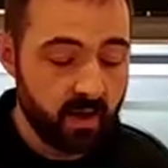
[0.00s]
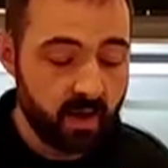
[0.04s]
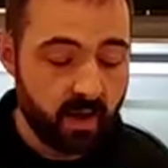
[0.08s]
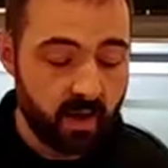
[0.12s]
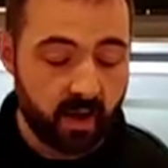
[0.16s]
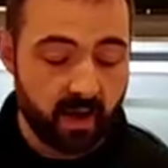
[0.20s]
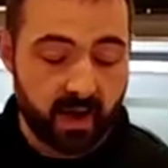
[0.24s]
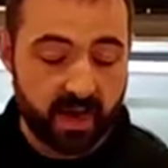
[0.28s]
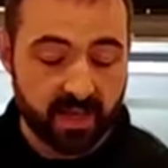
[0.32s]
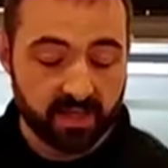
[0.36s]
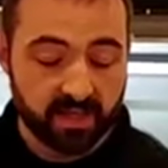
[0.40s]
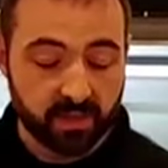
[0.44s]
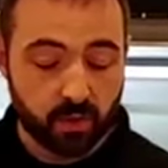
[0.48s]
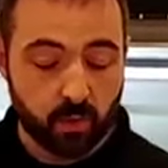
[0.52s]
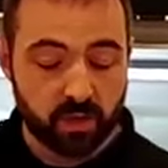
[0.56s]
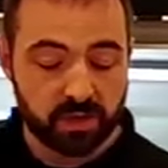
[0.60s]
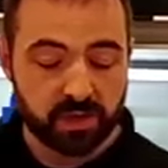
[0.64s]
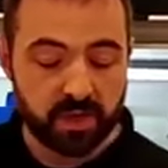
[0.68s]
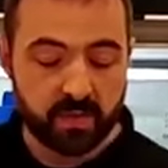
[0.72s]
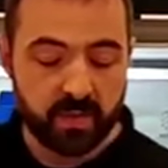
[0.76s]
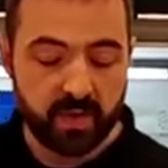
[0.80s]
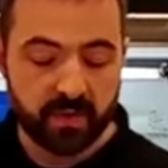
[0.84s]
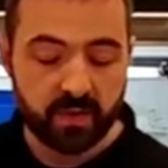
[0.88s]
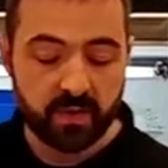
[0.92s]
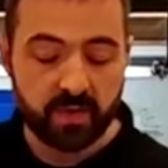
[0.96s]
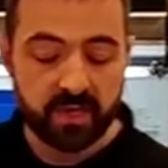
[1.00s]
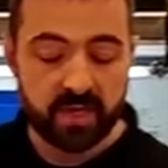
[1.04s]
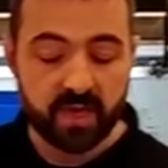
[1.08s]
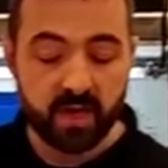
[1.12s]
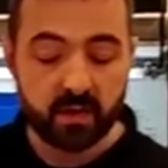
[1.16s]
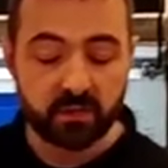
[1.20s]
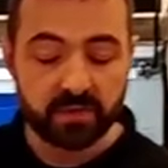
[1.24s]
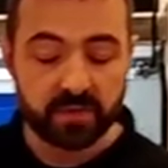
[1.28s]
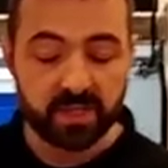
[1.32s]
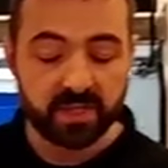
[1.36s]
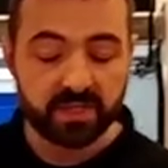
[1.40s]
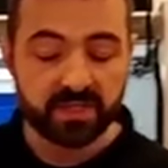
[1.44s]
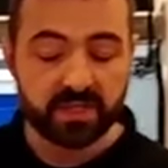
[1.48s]
Has a question about the
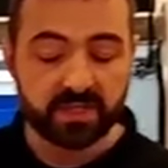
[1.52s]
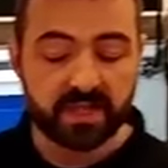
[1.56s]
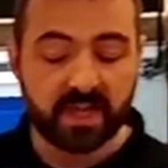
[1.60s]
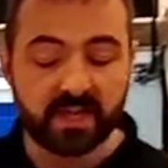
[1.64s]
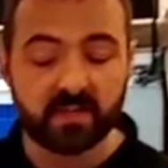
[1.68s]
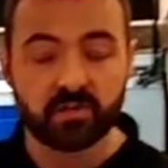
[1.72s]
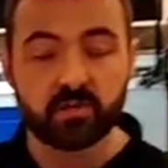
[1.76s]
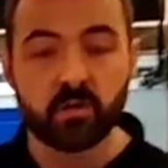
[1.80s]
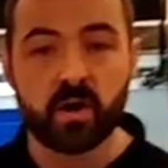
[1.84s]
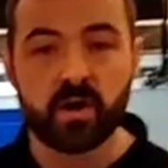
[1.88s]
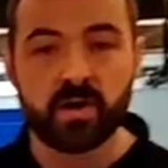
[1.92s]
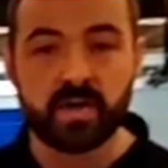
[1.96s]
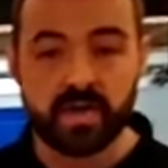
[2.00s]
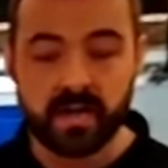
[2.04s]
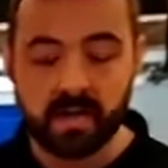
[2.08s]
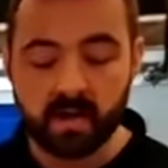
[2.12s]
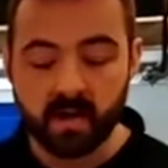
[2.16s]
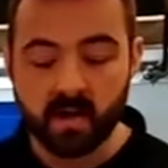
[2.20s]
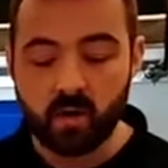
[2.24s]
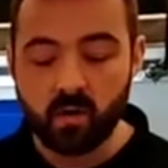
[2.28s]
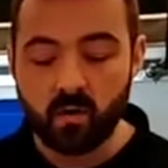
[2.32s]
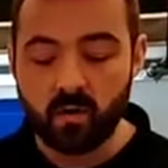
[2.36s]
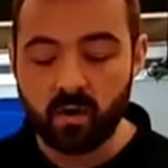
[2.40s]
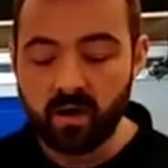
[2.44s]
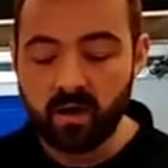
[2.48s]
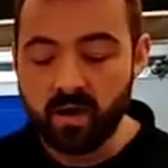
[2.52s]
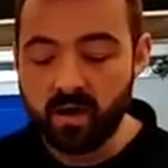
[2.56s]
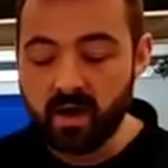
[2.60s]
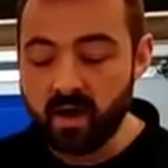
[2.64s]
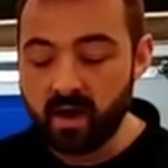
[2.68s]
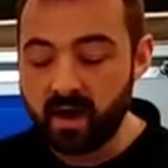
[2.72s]
Neo. Does the DATRON Neo